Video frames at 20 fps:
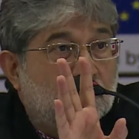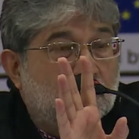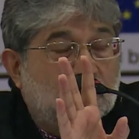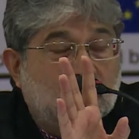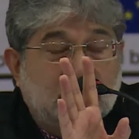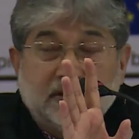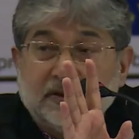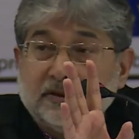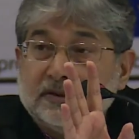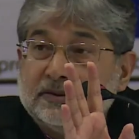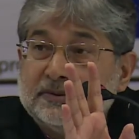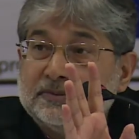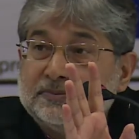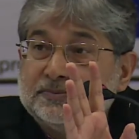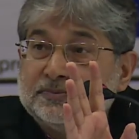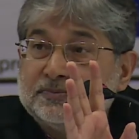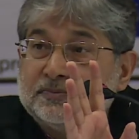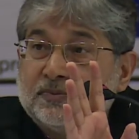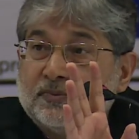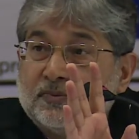Right?
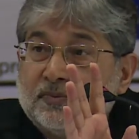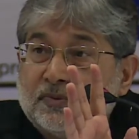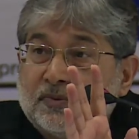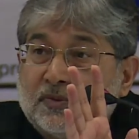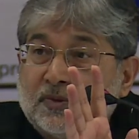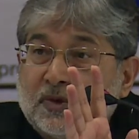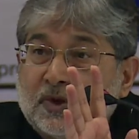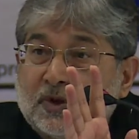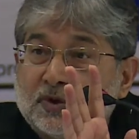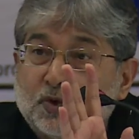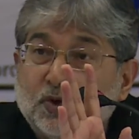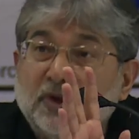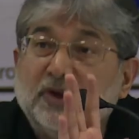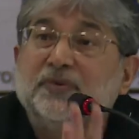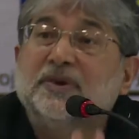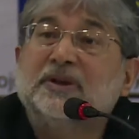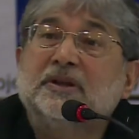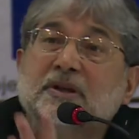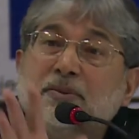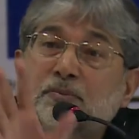So
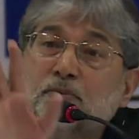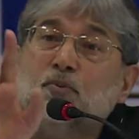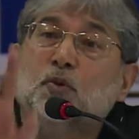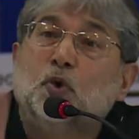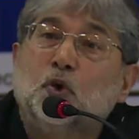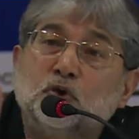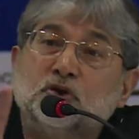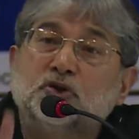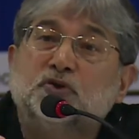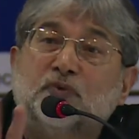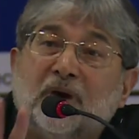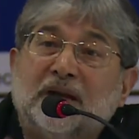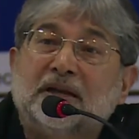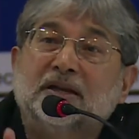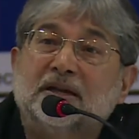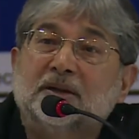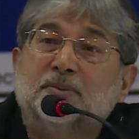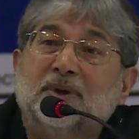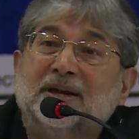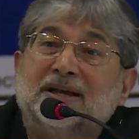even the most
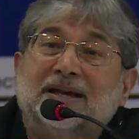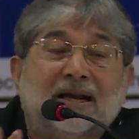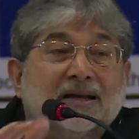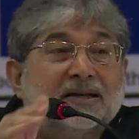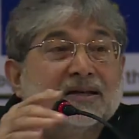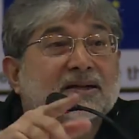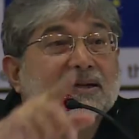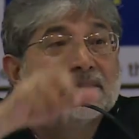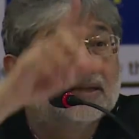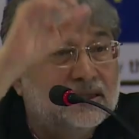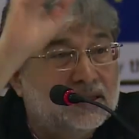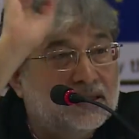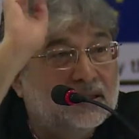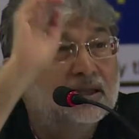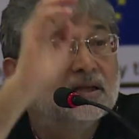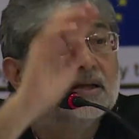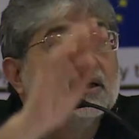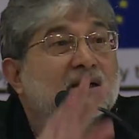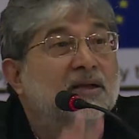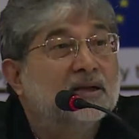vulnerable category,
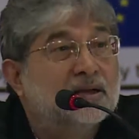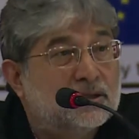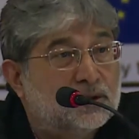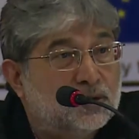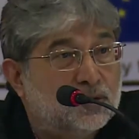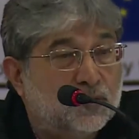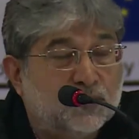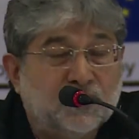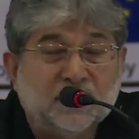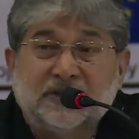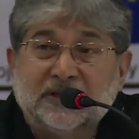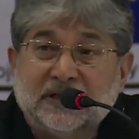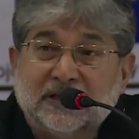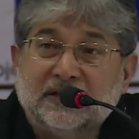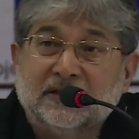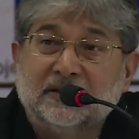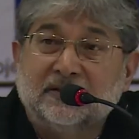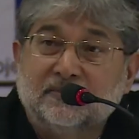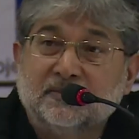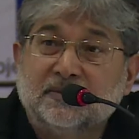the
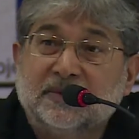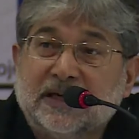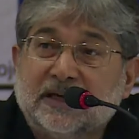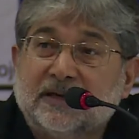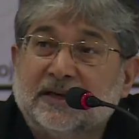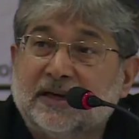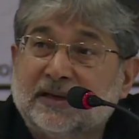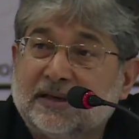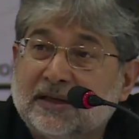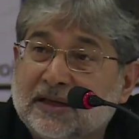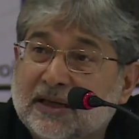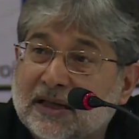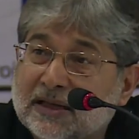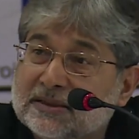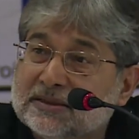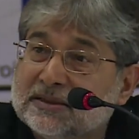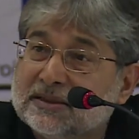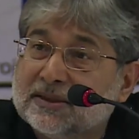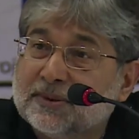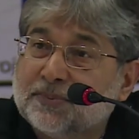official data tell
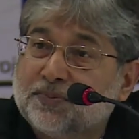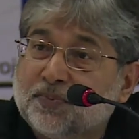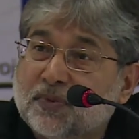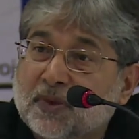us,